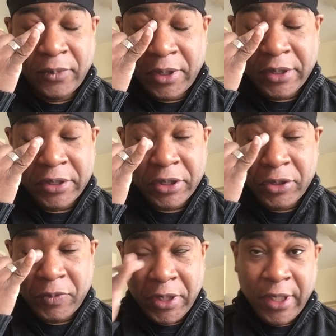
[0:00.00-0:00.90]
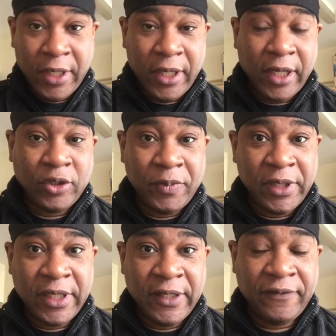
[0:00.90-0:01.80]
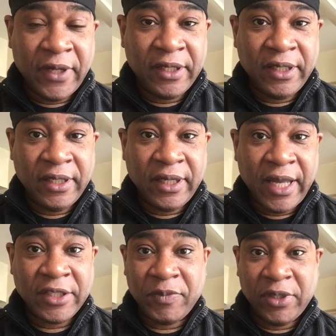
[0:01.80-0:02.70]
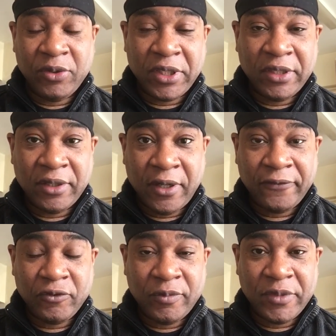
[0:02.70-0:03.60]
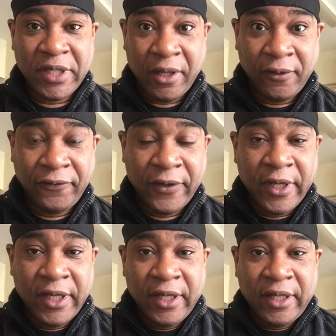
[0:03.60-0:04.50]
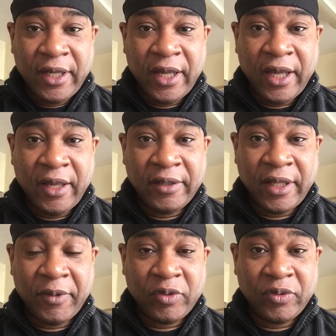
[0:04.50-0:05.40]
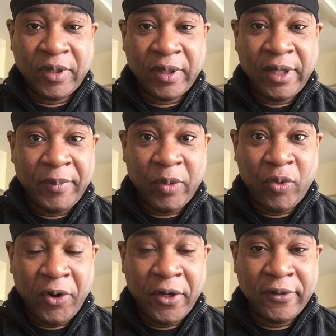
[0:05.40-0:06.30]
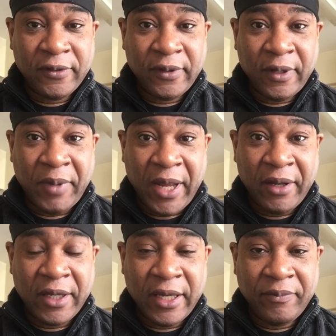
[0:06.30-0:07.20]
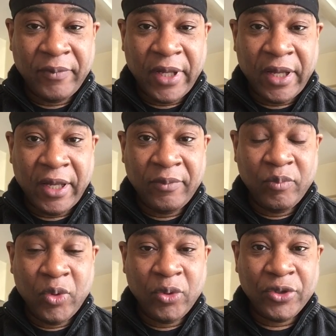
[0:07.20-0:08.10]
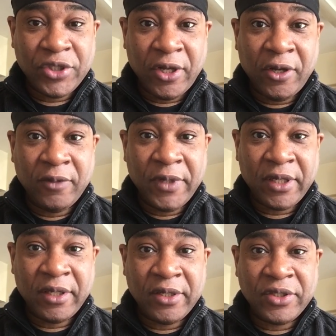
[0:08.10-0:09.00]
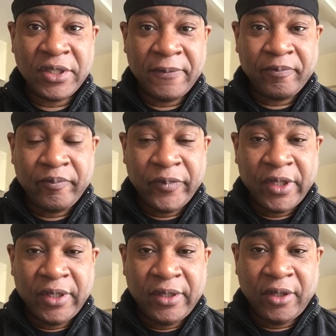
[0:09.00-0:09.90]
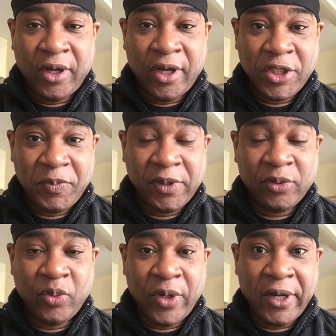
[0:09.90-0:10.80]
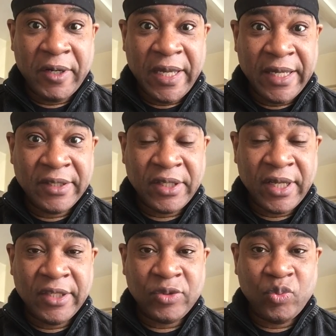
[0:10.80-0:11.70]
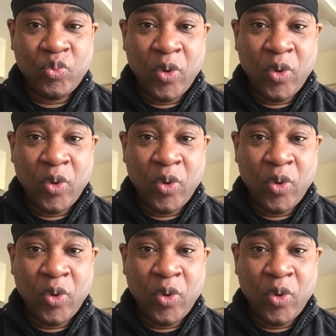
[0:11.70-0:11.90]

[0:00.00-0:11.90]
Excuse me. I do believe that he hasn't been looking after himself, and I'm a little bit worried about him, more so because the hospital where he is a